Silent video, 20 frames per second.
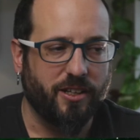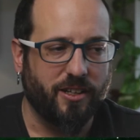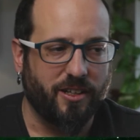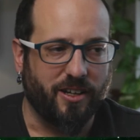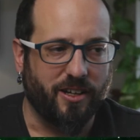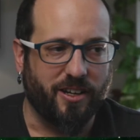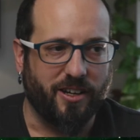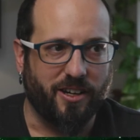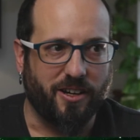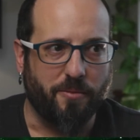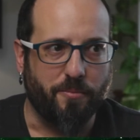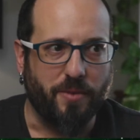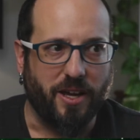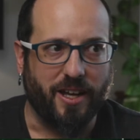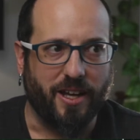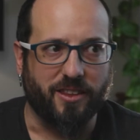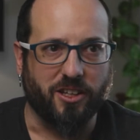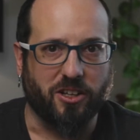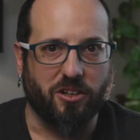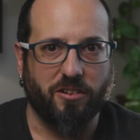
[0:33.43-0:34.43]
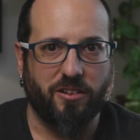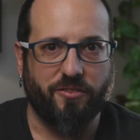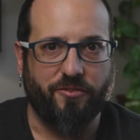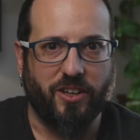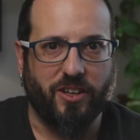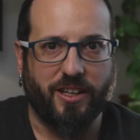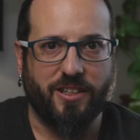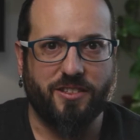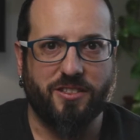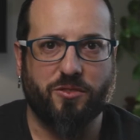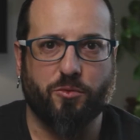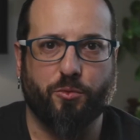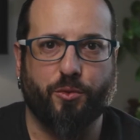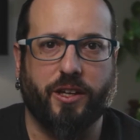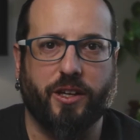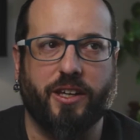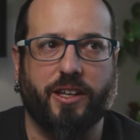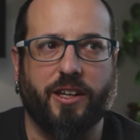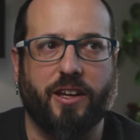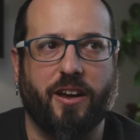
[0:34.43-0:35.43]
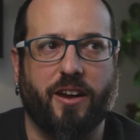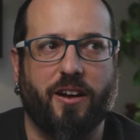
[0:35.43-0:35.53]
At the current phase, we